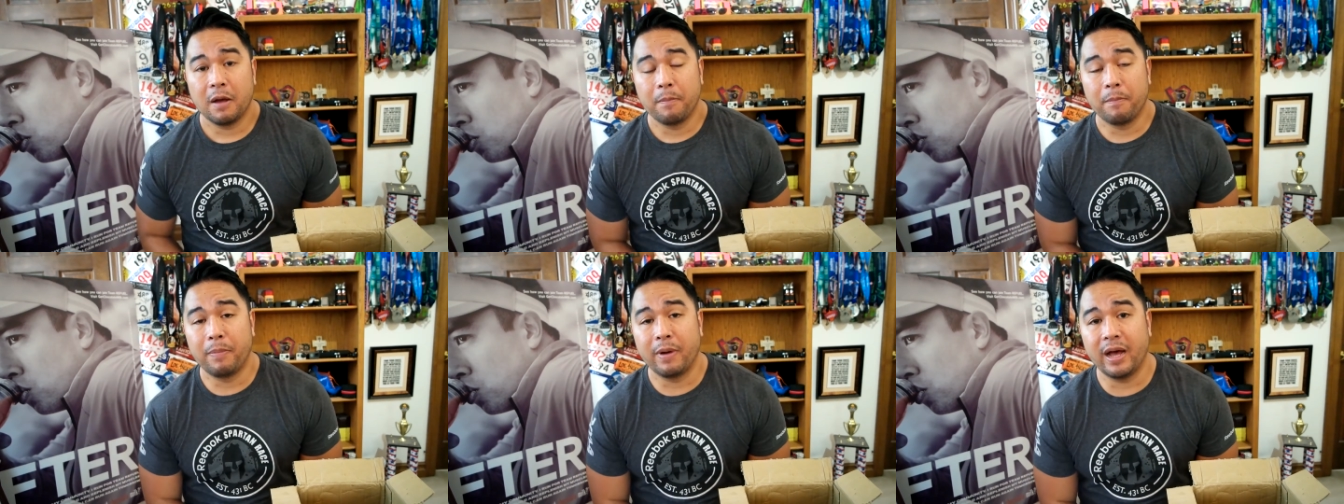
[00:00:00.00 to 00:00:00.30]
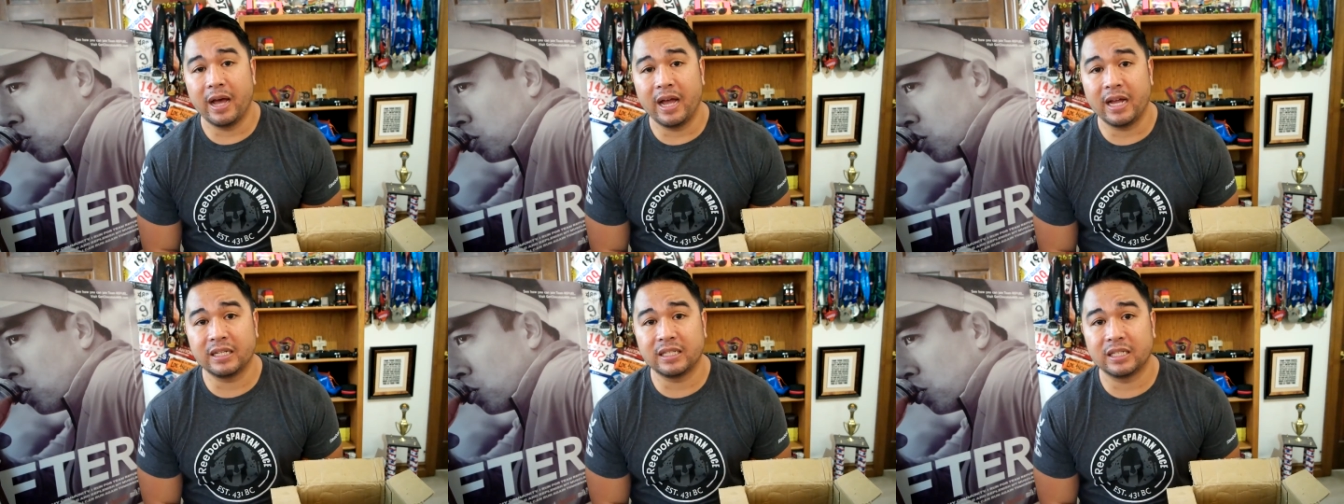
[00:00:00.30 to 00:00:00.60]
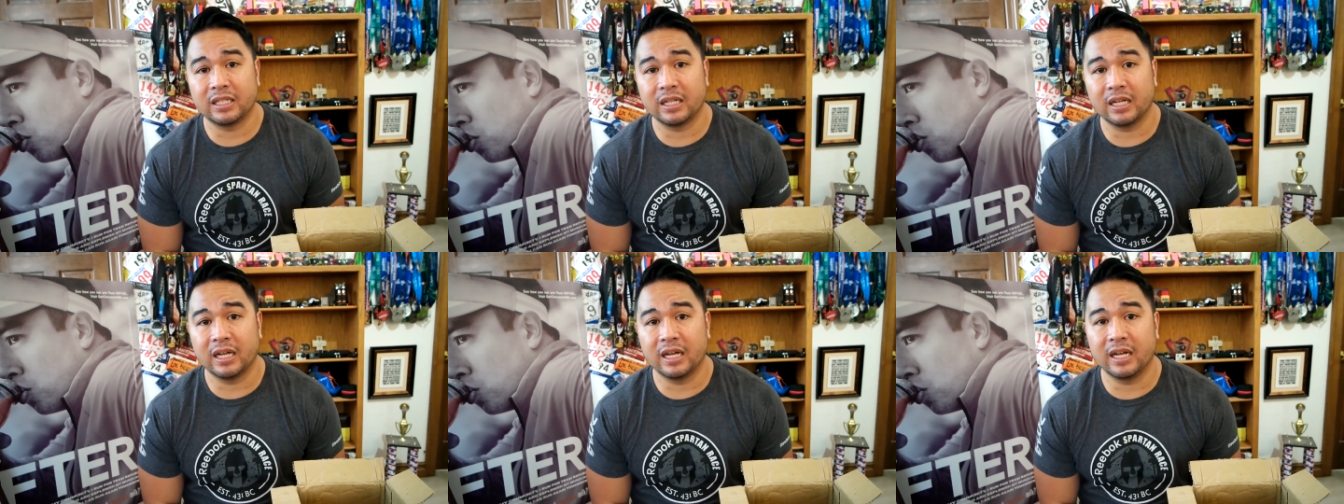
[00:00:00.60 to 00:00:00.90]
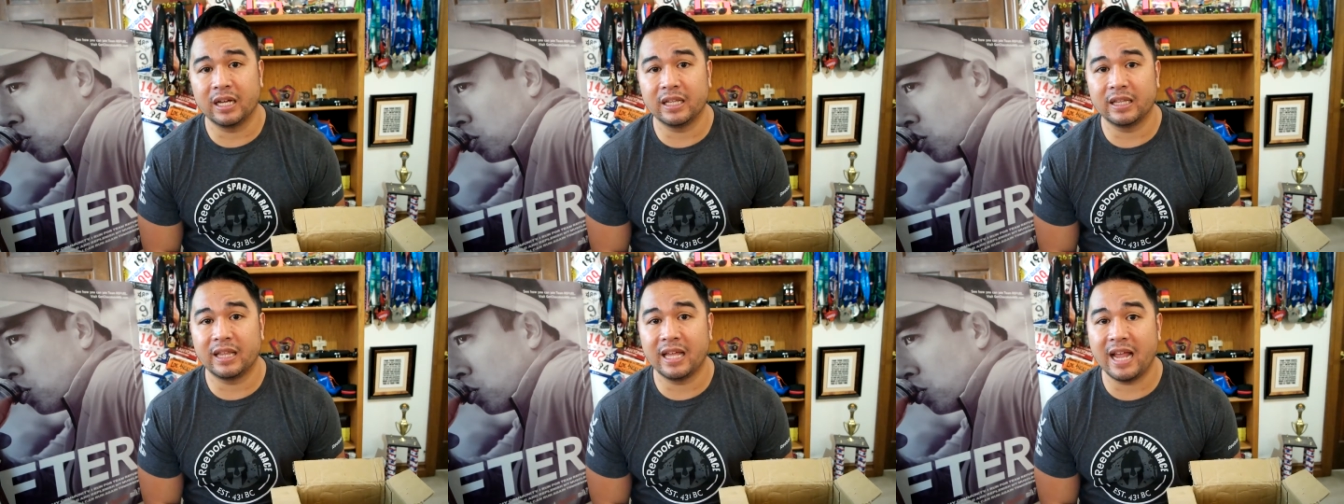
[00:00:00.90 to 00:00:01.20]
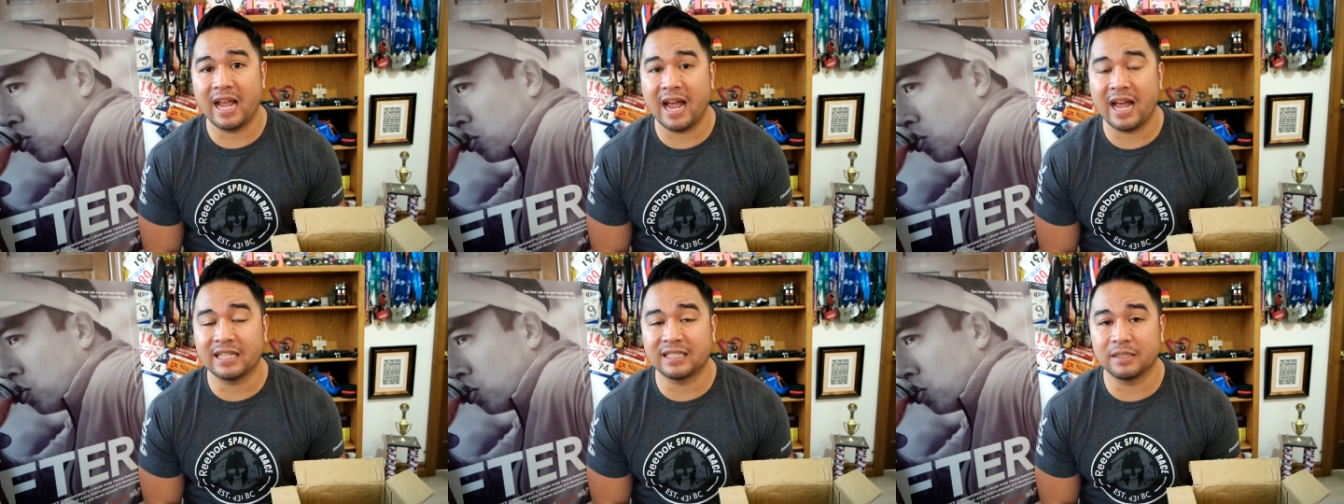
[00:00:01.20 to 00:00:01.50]
but uh, they
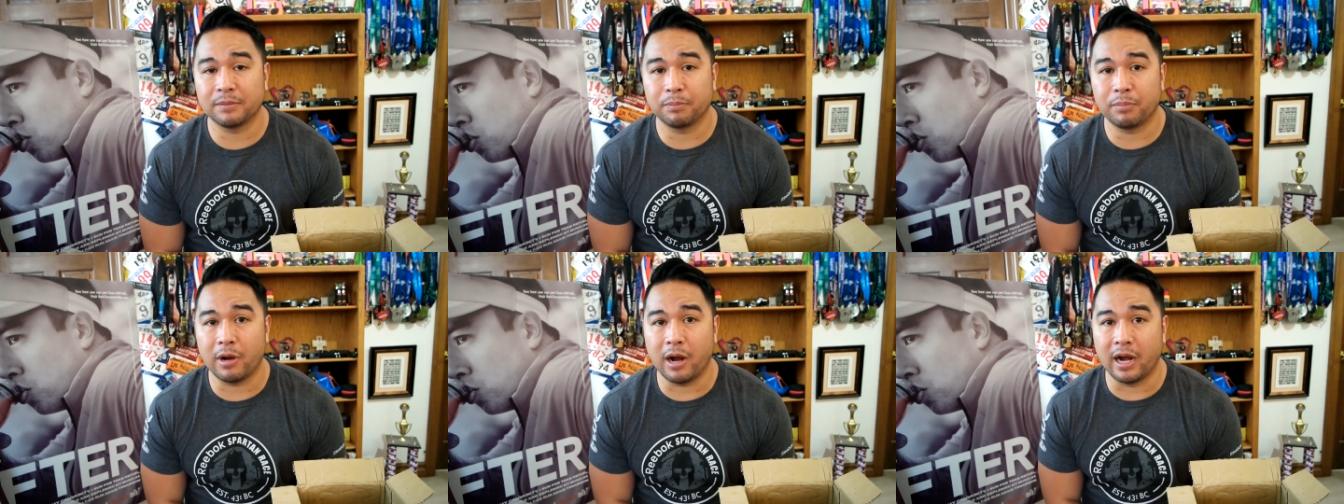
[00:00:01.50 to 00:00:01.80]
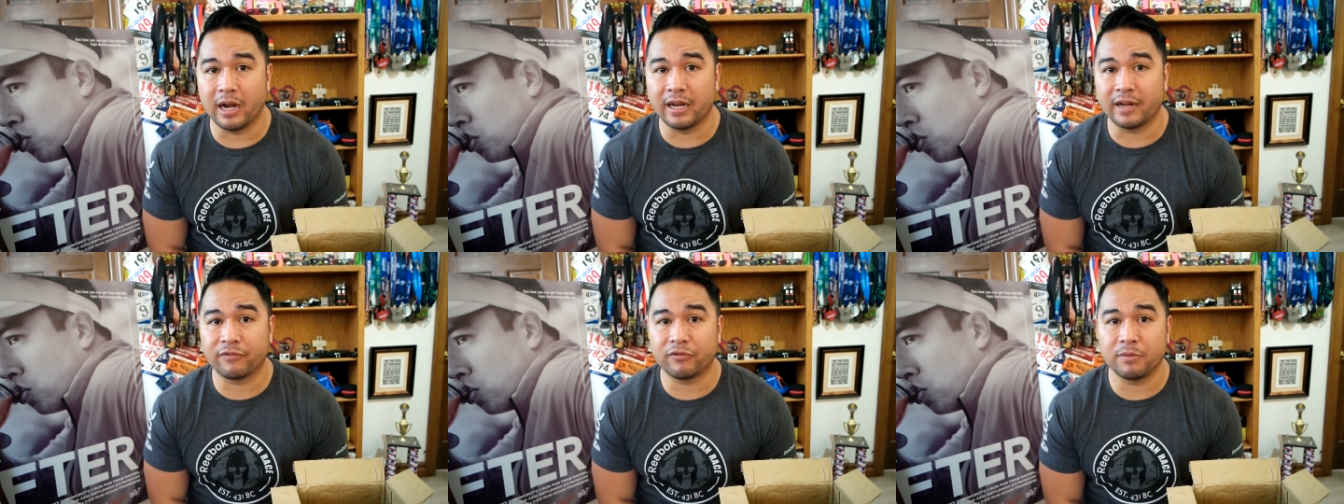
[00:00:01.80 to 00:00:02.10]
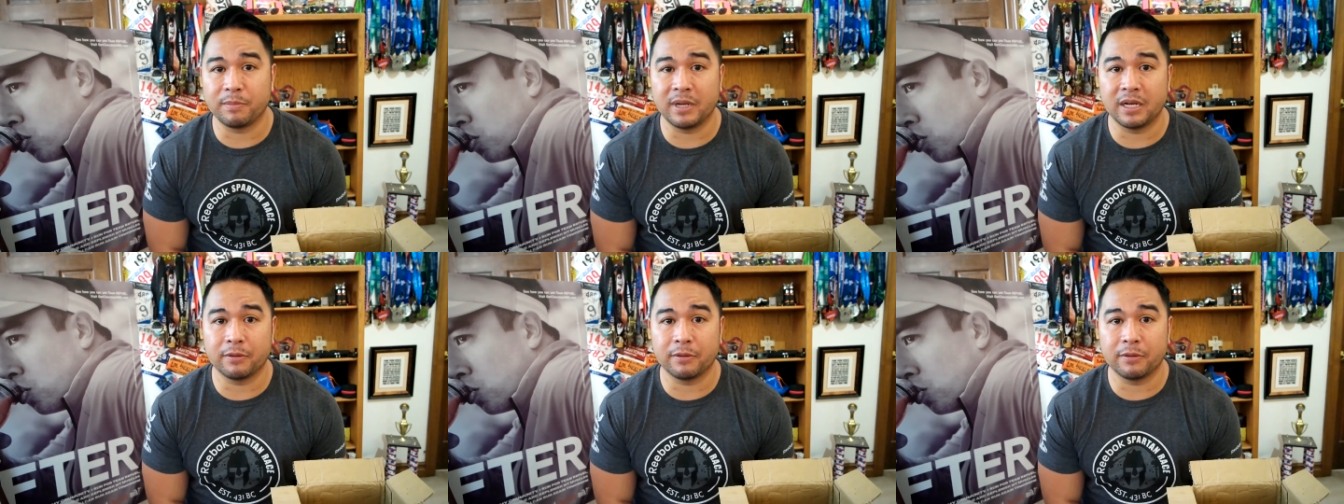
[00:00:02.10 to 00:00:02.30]
had some product for me